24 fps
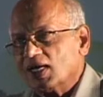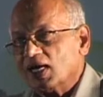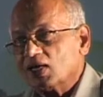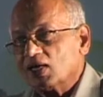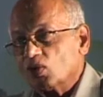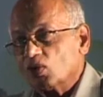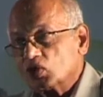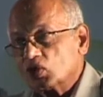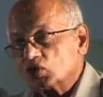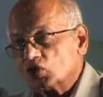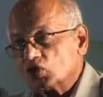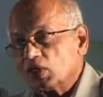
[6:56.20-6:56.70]

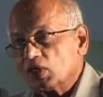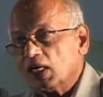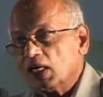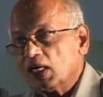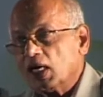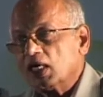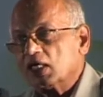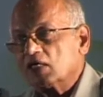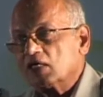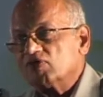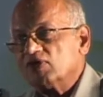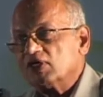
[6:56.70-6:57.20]
and also an
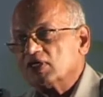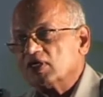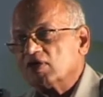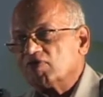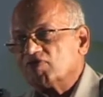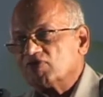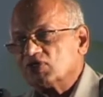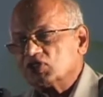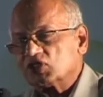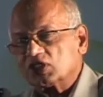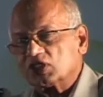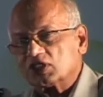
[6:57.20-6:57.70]
Ayurvedic
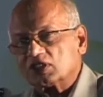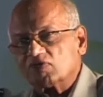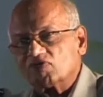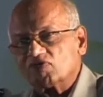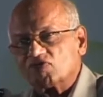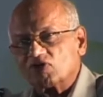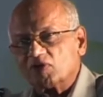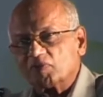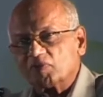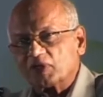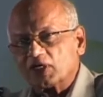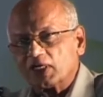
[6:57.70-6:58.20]
physician
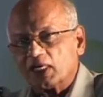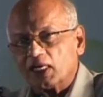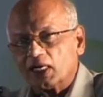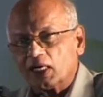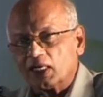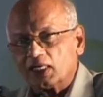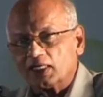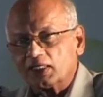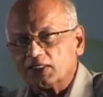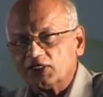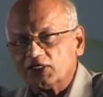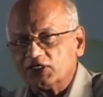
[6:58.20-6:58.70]
from
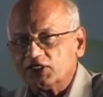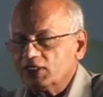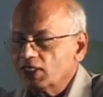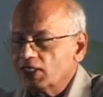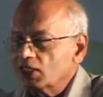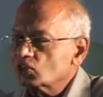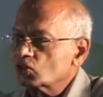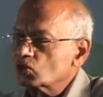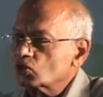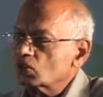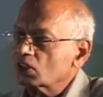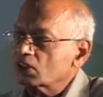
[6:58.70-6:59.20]
Kerala,
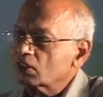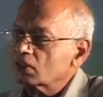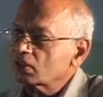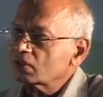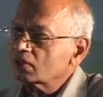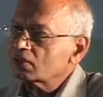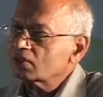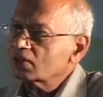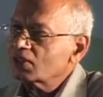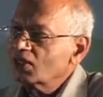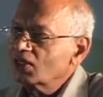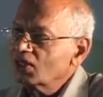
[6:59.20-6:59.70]
Itti Achyutan.
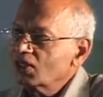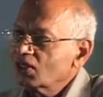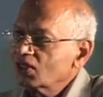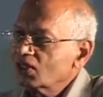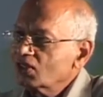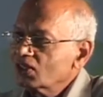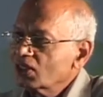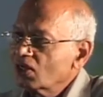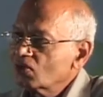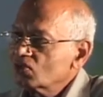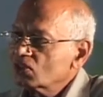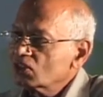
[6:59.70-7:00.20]

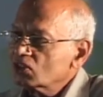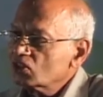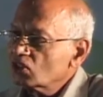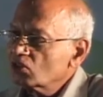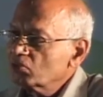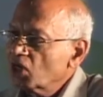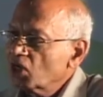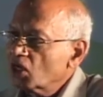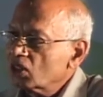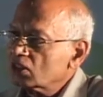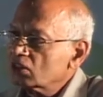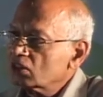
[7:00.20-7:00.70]
Now this
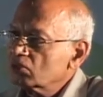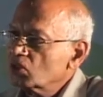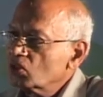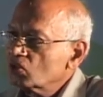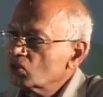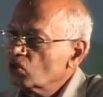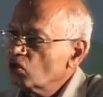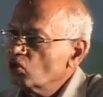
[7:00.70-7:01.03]
remarkable